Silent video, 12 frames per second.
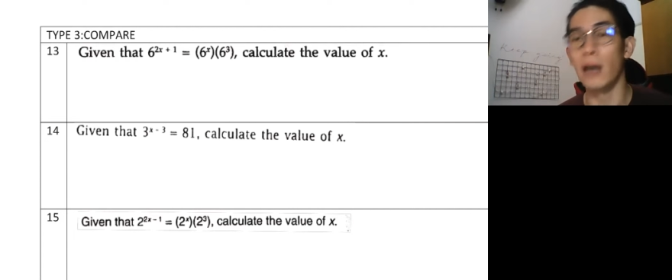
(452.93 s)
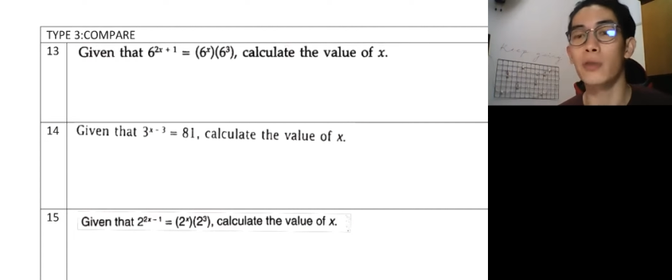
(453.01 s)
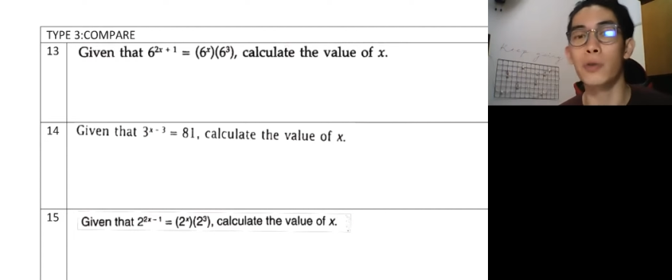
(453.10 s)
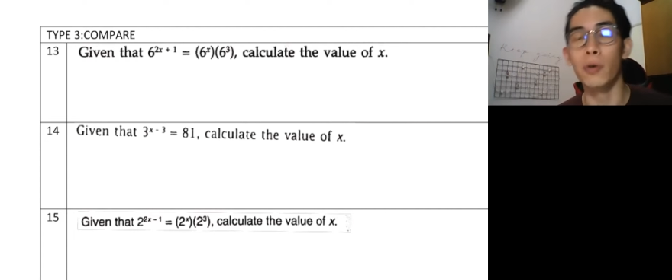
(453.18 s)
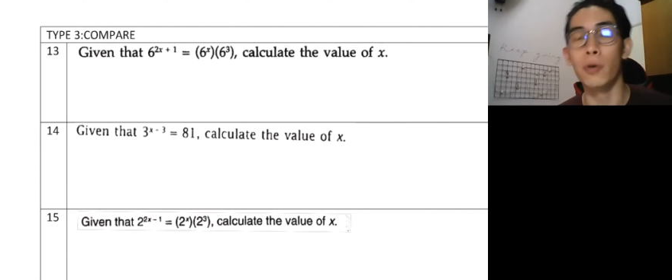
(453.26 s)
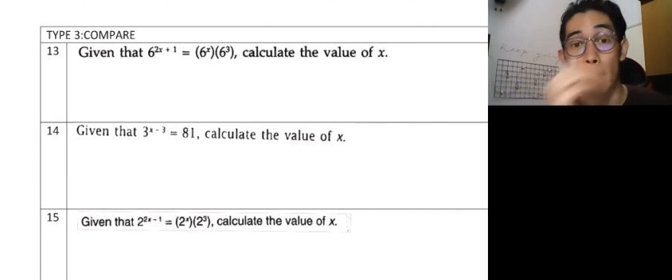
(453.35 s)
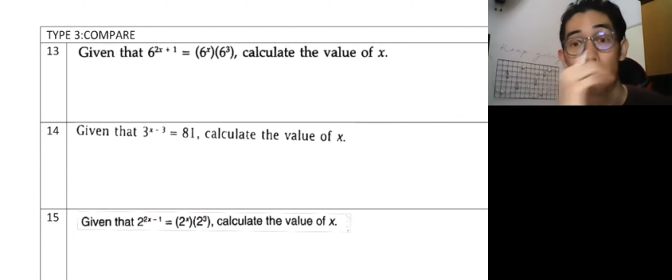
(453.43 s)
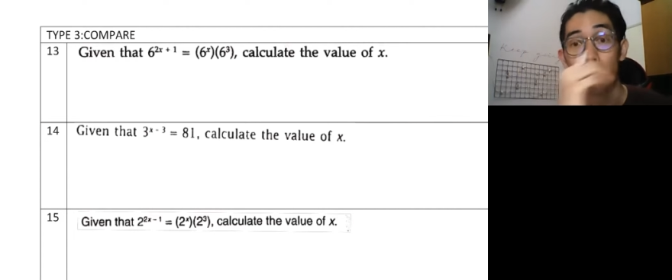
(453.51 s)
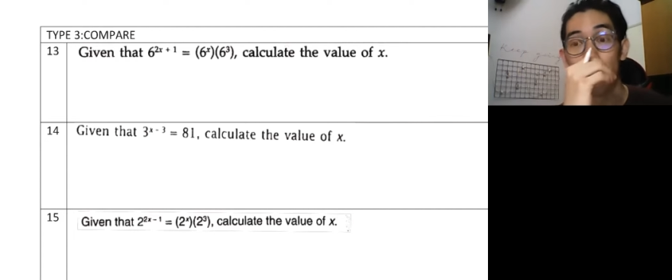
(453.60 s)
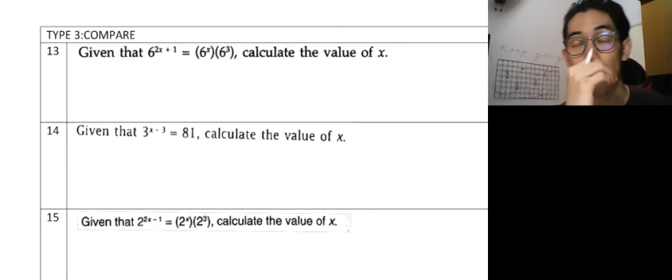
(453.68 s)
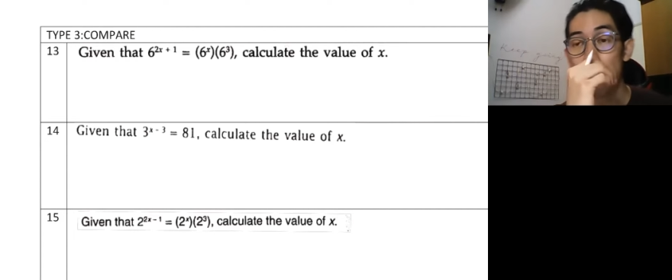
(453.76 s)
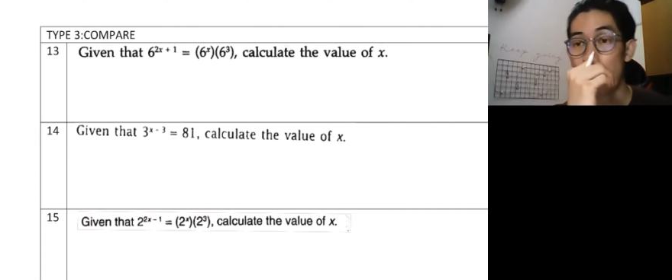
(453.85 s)
so
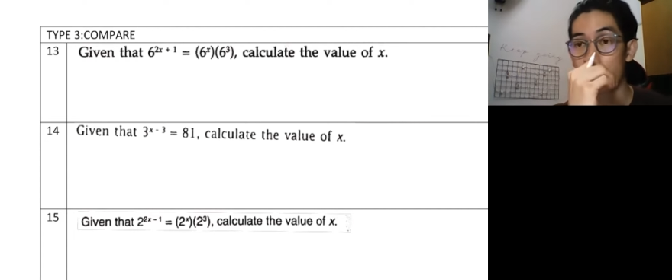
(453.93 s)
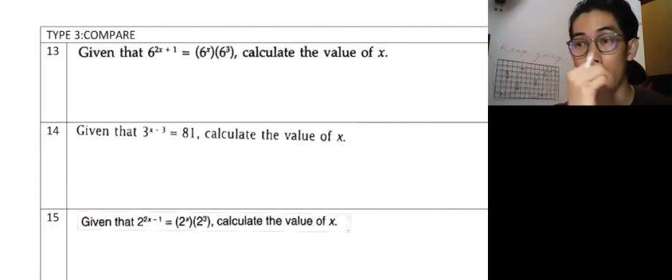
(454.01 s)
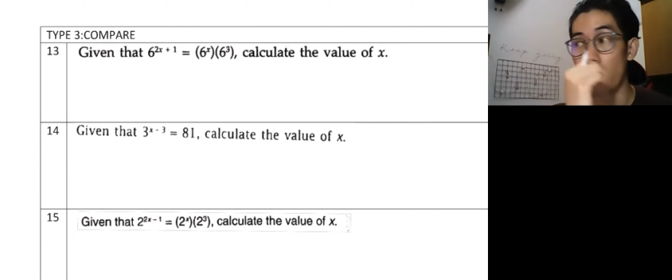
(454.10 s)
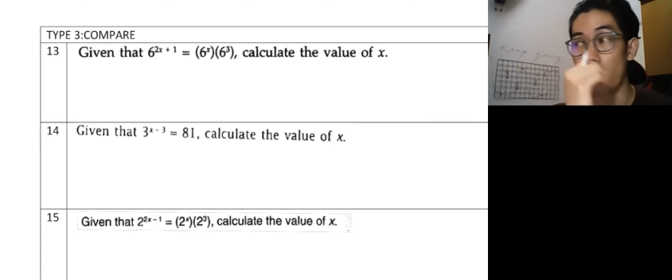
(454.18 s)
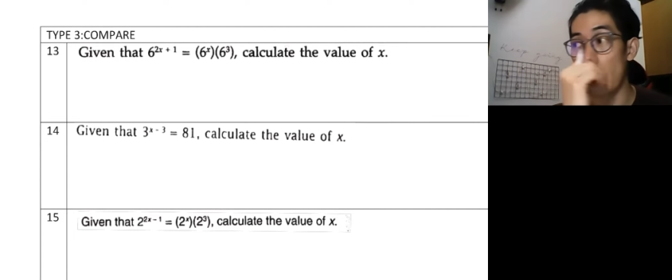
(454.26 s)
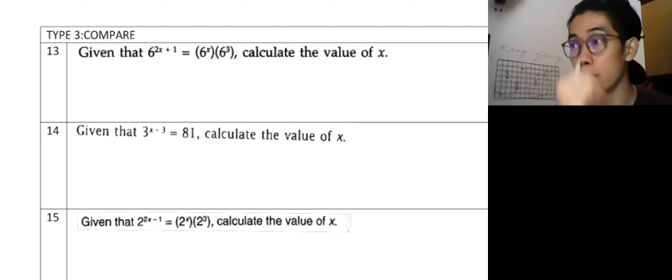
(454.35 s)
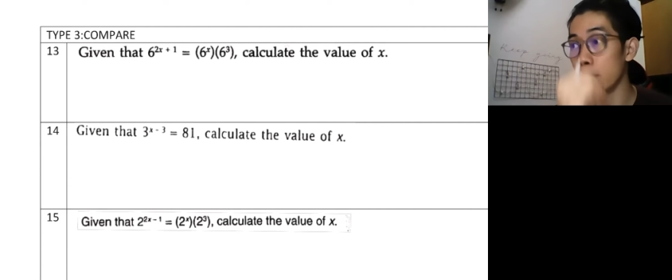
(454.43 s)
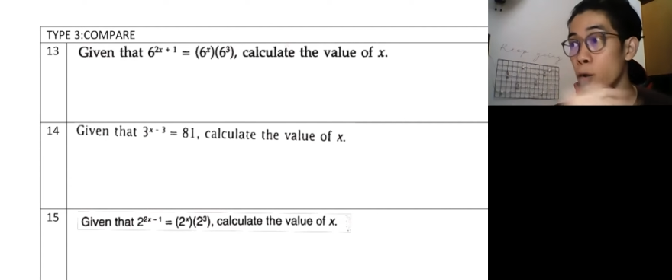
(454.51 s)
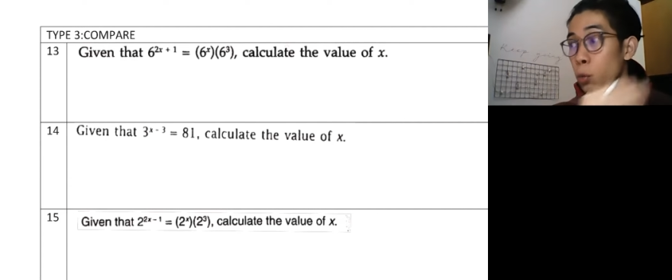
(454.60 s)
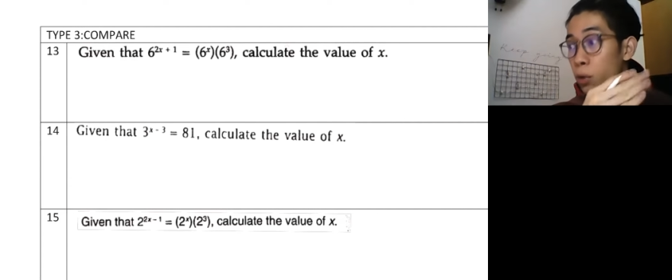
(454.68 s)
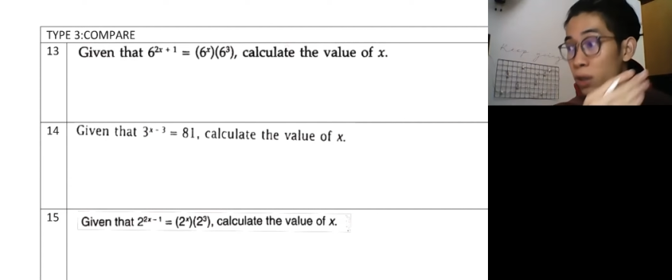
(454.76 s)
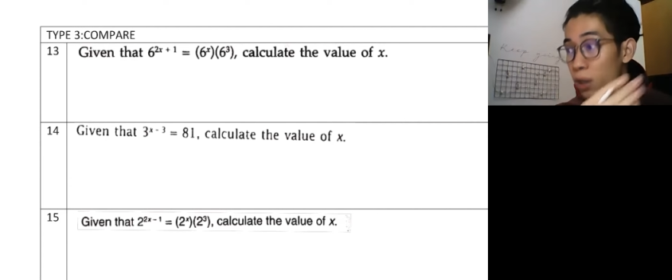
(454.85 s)
remember, so I need
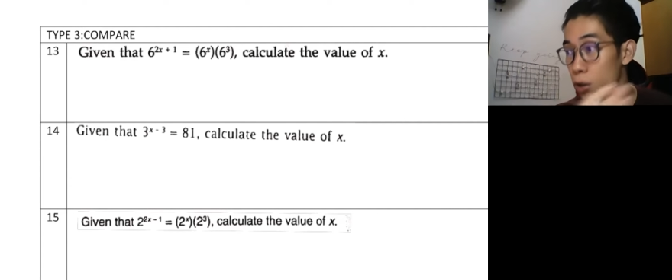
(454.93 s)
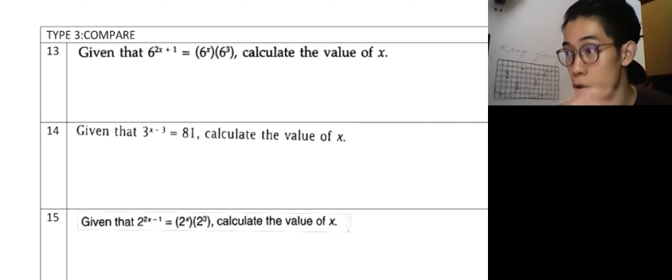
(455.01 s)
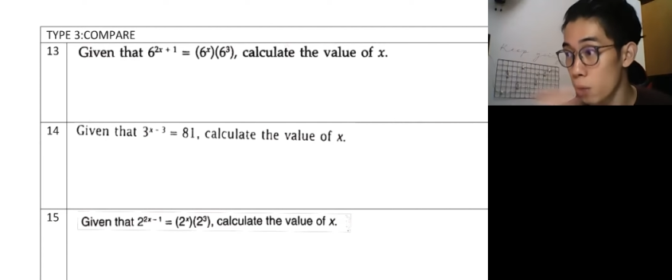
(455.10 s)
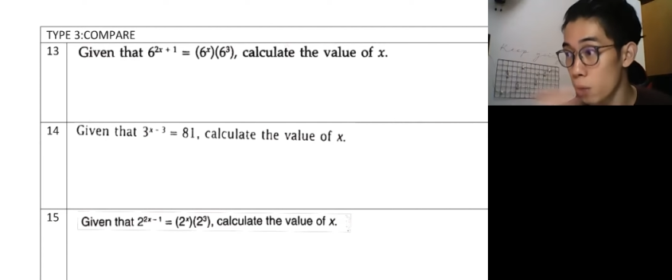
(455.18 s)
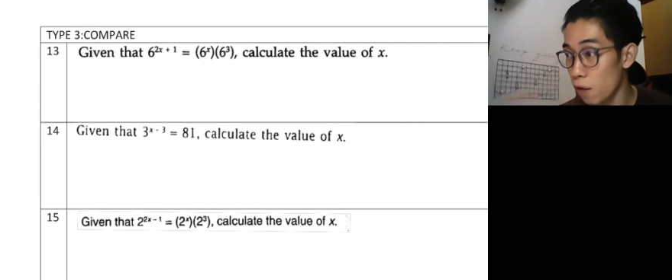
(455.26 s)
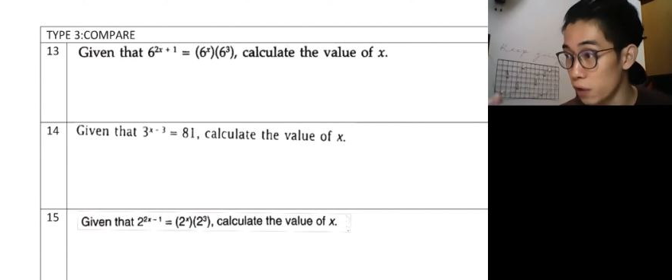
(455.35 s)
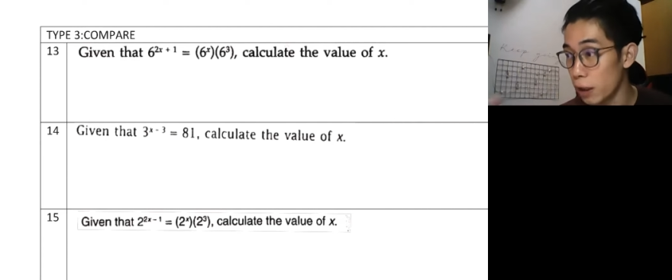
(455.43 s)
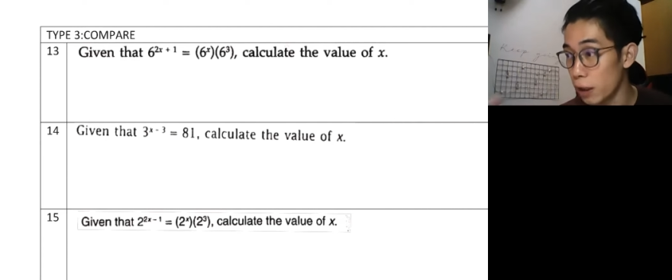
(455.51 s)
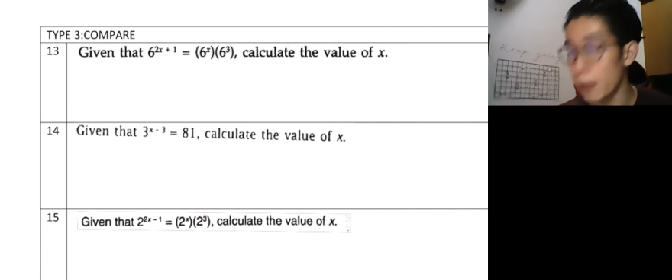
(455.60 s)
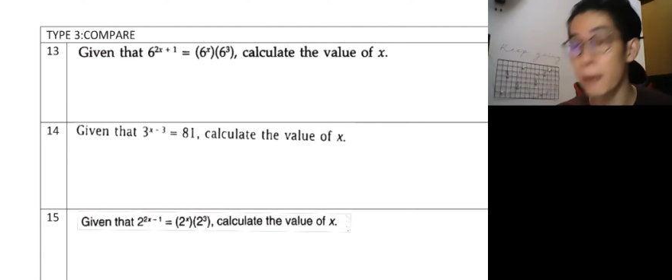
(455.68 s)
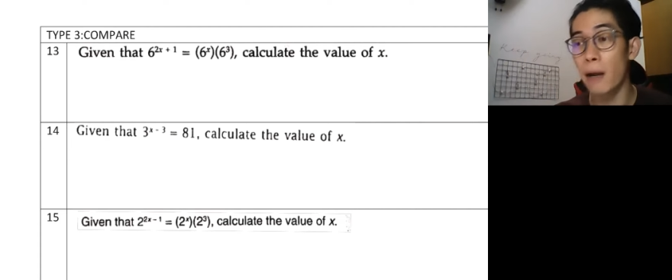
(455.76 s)
to teach you everything.